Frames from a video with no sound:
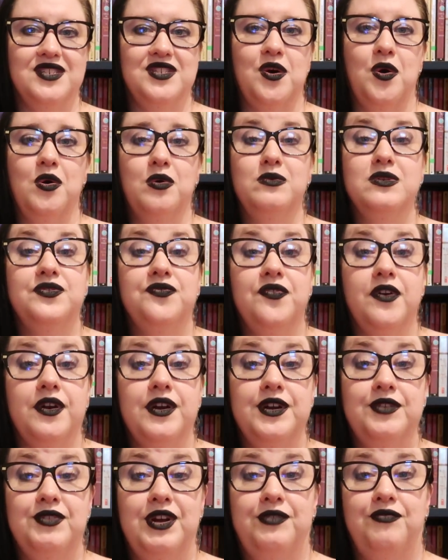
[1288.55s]
So it was
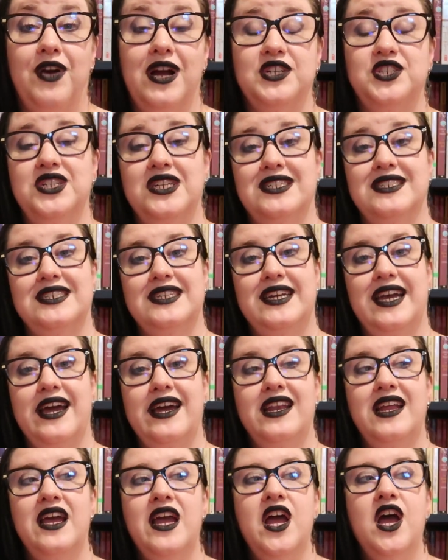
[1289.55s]
very refreshing to
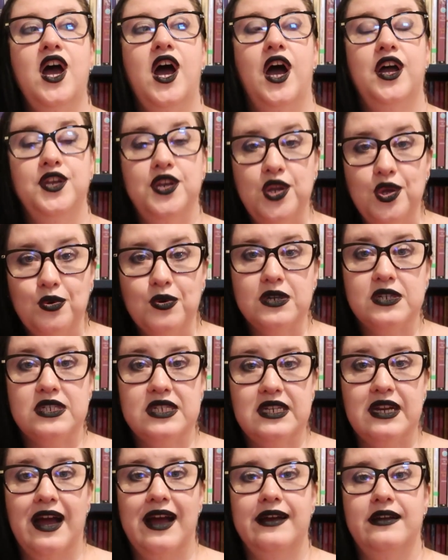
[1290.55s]
get a newer
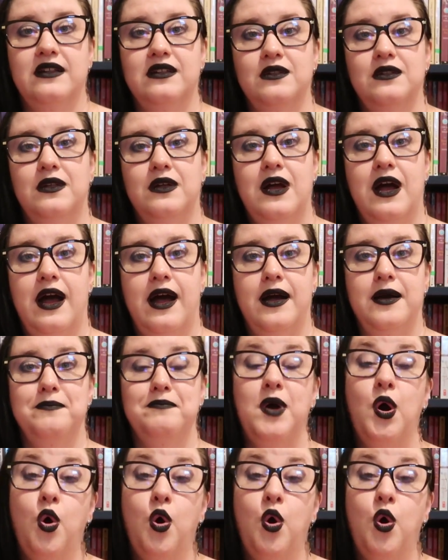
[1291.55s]
style um,